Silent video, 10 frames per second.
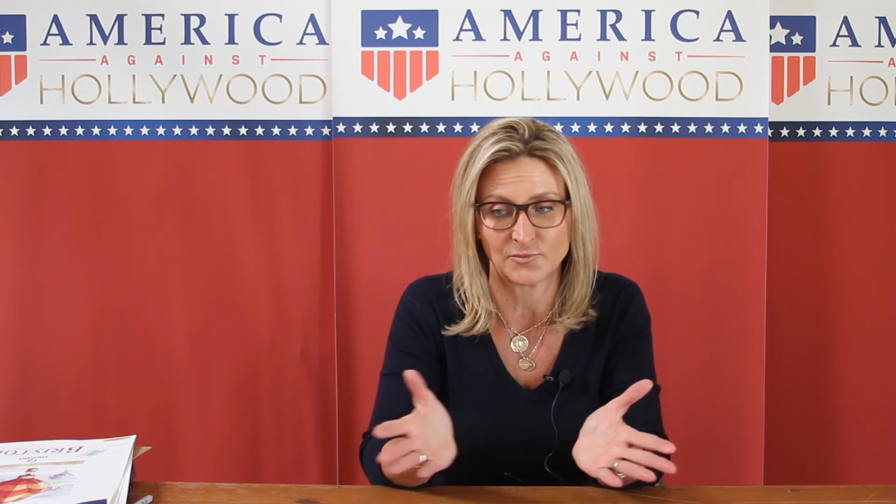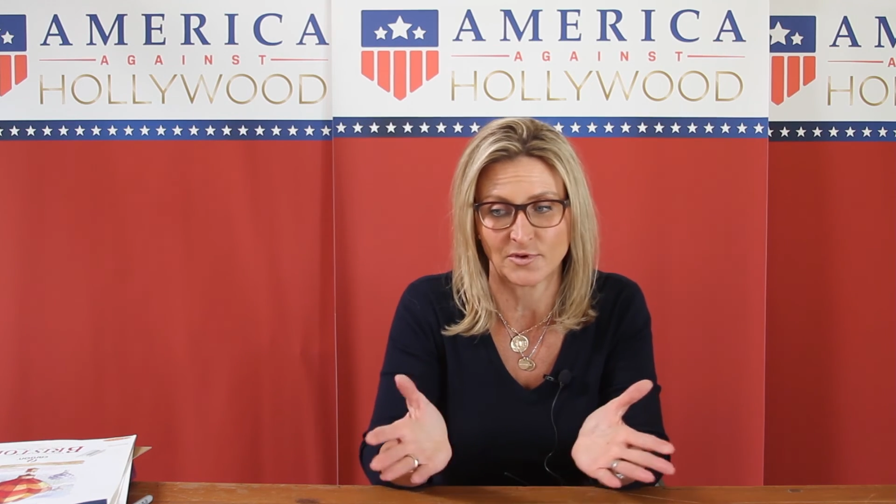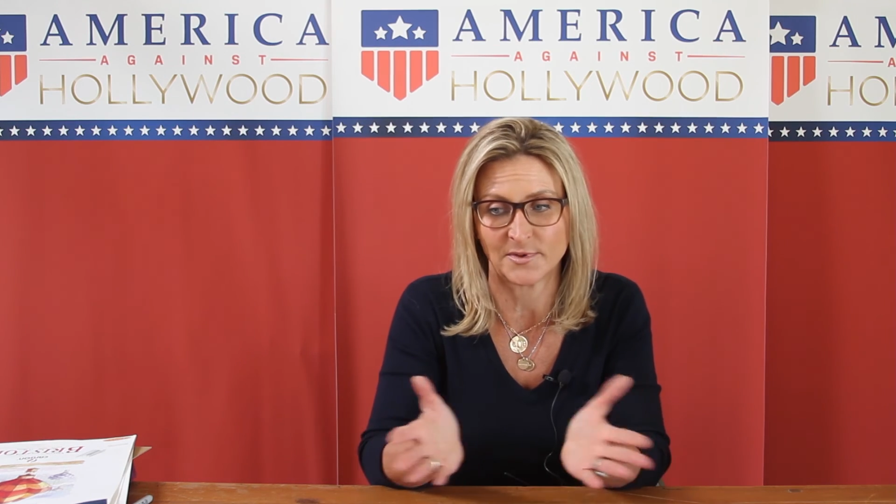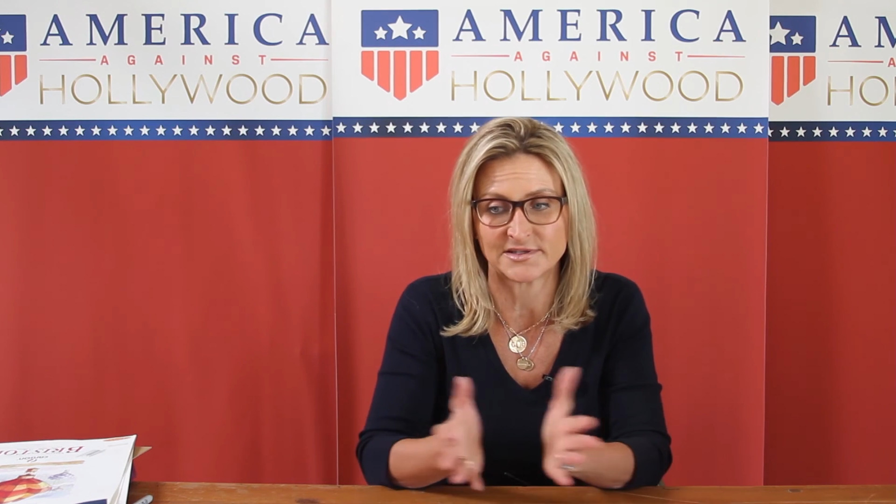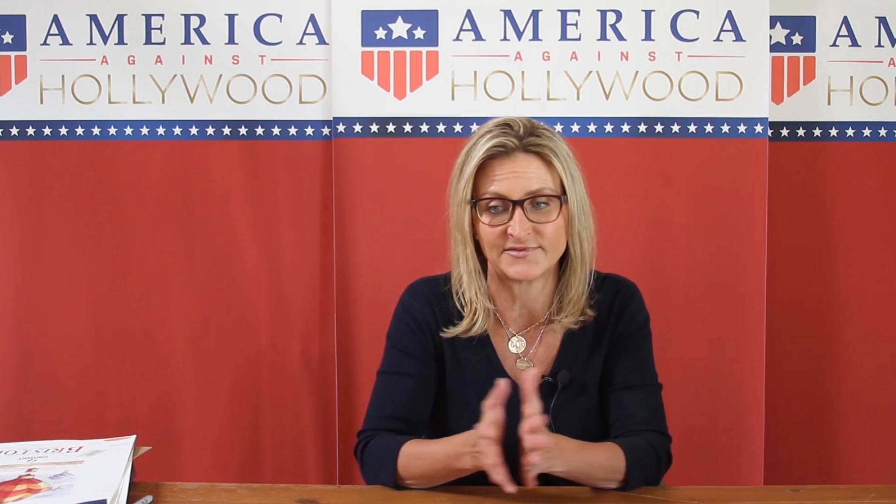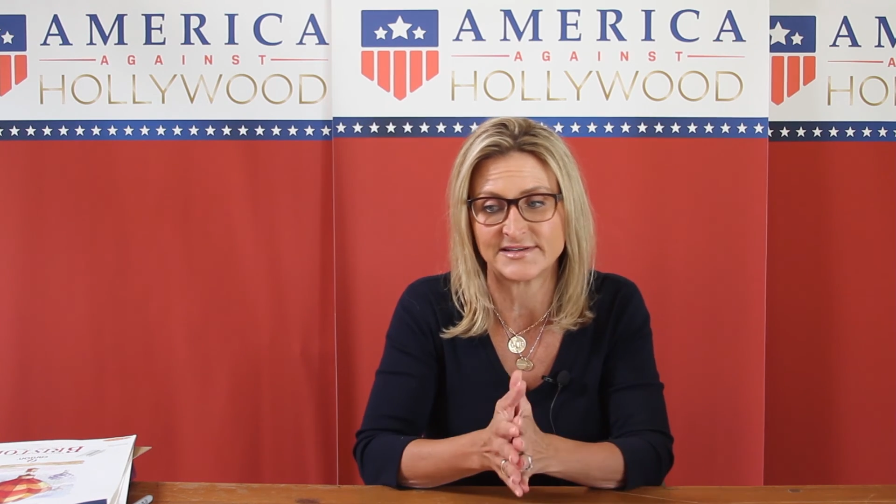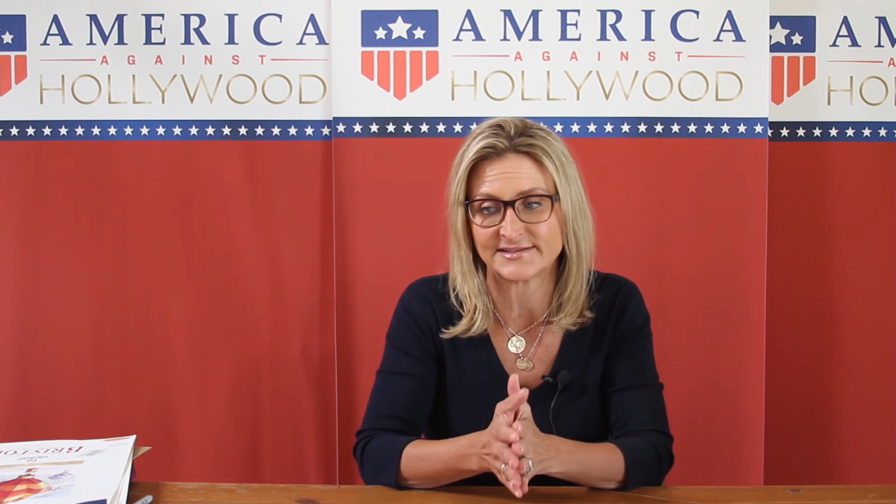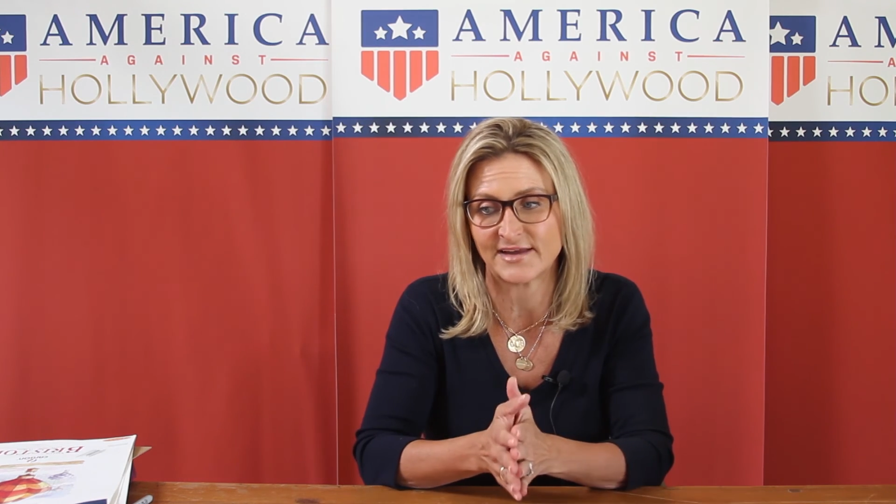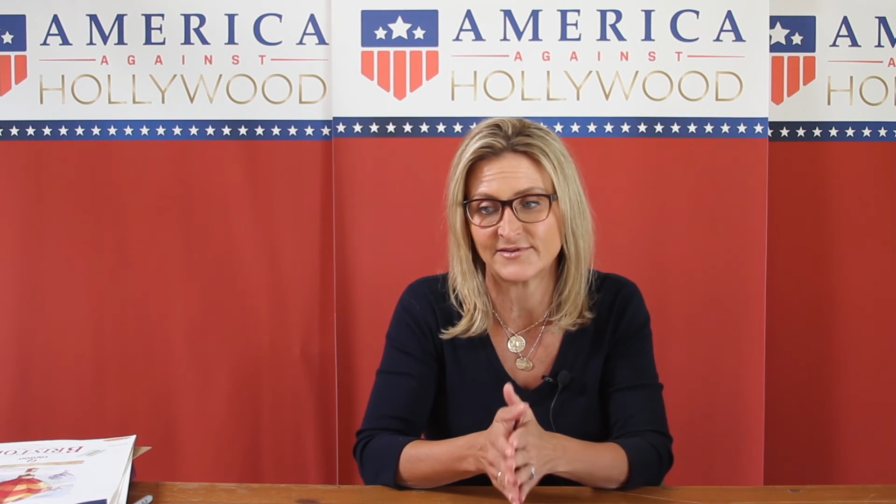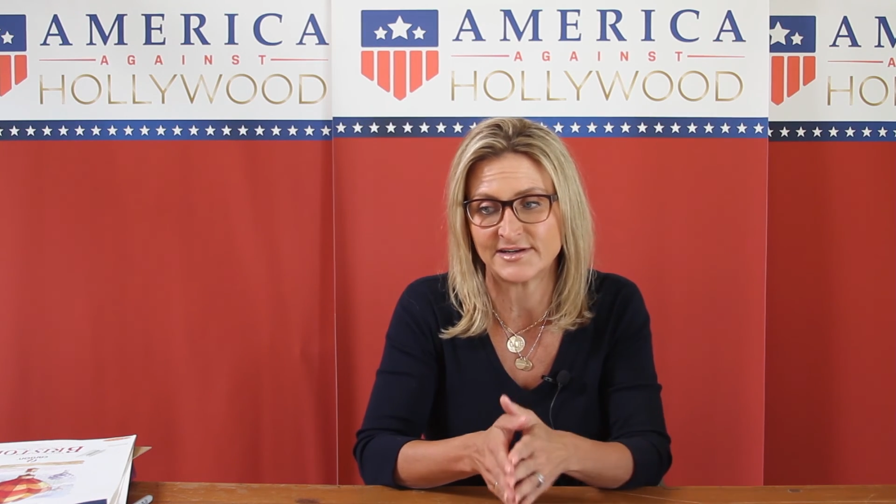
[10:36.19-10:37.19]
warrant, because if he's
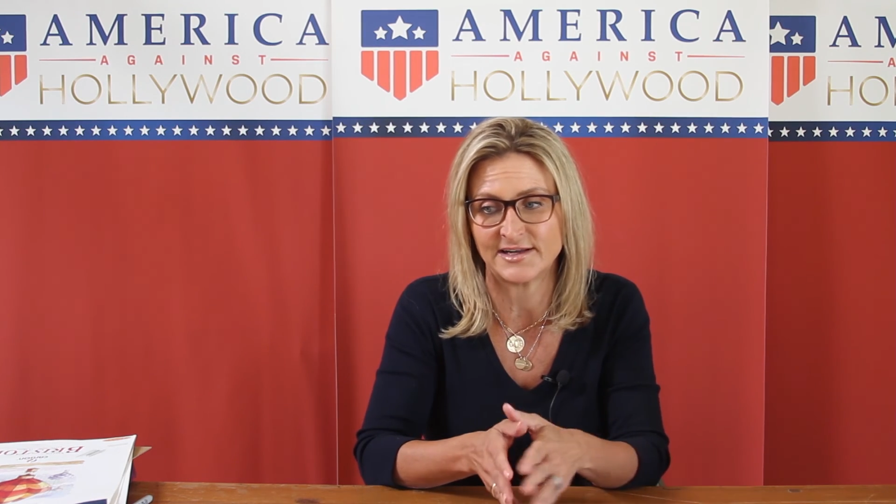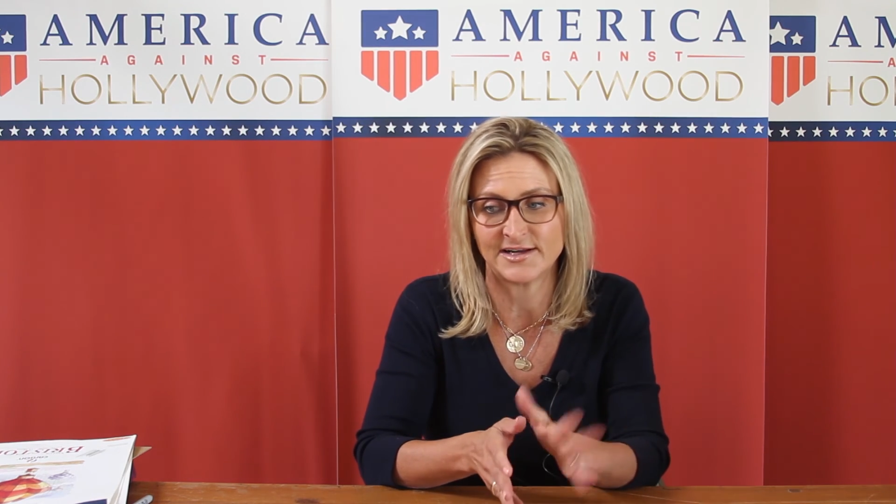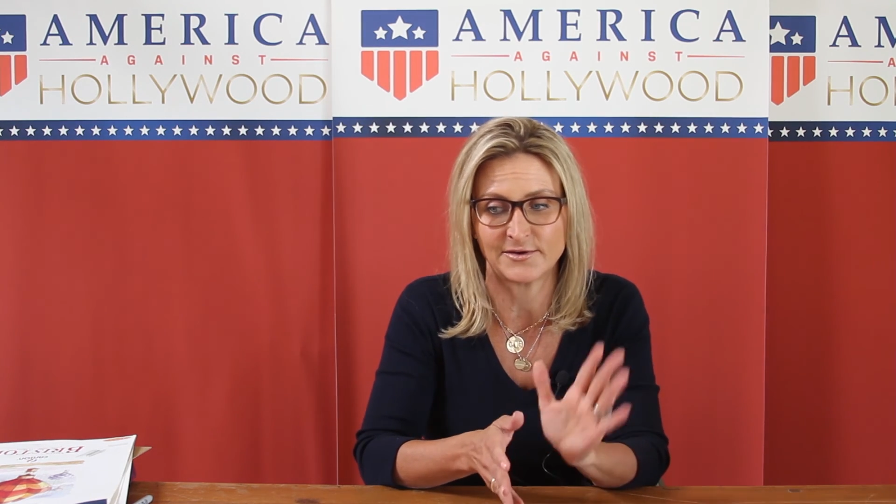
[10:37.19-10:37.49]
70,